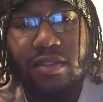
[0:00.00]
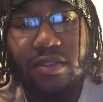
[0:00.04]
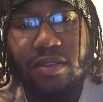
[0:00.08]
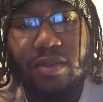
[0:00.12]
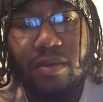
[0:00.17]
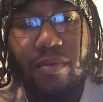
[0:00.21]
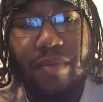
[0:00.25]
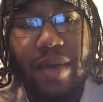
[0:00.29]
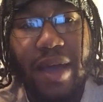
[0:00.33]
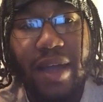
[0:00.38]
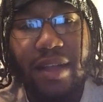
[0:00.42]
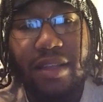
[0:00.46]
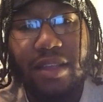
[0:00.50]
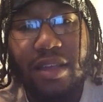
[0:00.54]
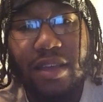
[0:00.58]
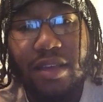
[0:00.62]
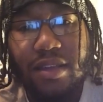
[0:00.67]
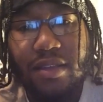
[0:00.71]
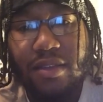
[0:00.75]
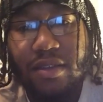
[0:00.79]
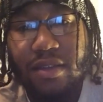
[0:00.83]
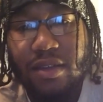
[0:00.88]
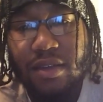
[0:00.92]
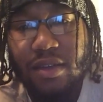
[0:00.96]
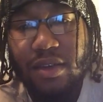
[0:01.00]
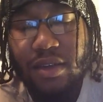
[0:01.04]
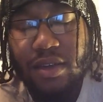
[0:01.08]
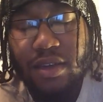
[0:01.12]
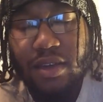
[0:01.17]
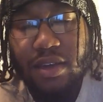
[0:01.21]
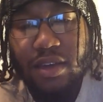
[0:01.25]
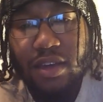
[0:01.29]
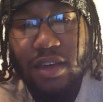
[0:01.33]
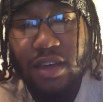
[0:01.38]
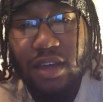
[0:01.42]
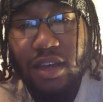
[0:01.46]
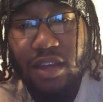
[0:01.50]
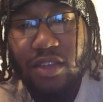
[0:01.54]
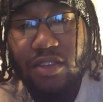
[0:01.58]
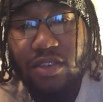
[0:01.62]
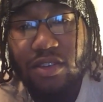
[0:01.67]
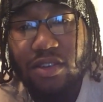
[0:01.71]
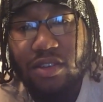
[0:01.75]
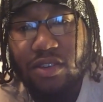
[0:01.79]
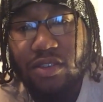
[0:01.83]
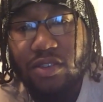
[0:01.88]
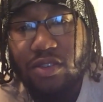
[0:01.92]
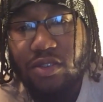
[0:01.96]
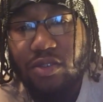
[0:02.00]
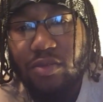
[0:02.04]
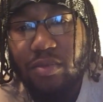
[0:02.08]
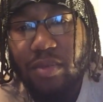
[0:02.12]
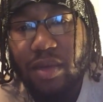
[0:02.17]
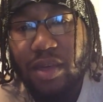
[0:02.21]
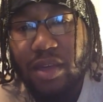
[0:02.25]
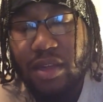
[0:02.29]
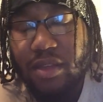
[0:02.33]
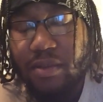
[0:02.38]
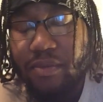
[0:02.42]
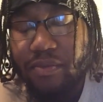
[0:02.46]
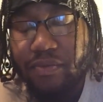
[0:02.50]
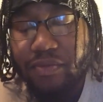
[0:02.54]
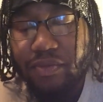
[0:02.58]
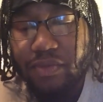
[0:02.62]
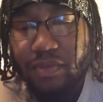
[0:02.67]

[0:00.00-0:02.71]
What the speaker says: You know, back then it took two men